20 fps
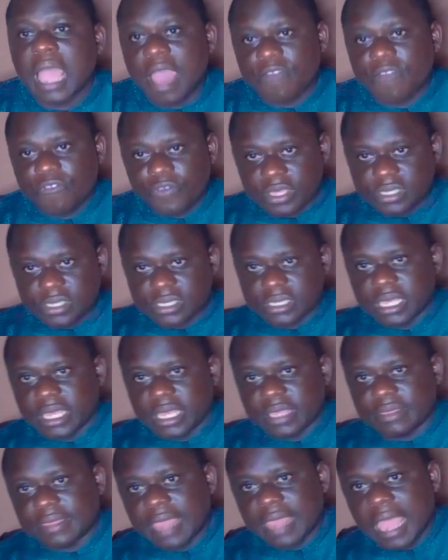affects
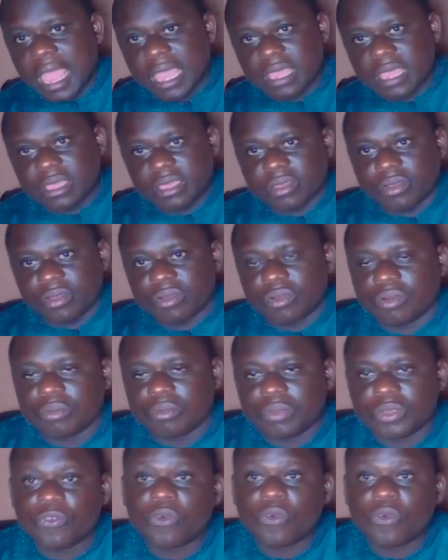the entire economy.